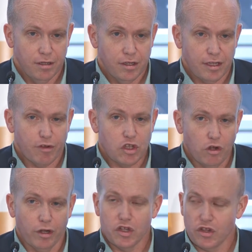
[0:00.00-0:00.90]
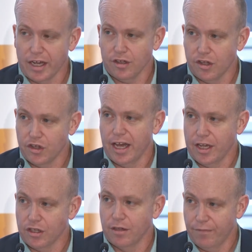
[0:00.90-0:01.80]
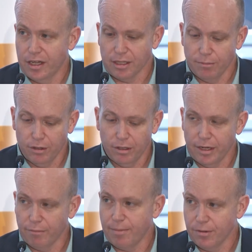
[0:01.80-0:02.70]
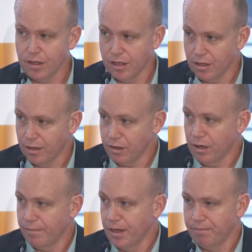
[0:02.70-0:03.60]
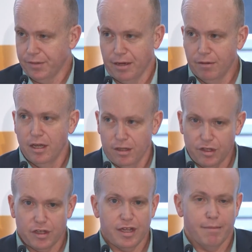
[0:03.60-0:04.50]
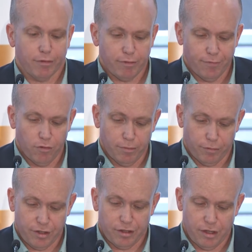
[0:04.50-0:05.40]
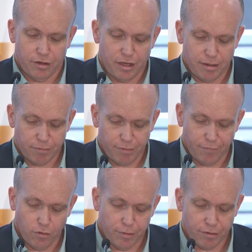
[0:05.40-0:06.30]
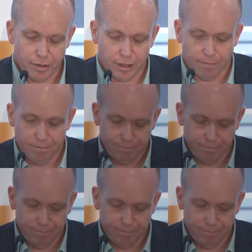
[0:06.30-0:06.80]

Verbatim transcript: So it's not just a change in the funding model, it represents a, a you know, systemic reform or sy systems reform as well.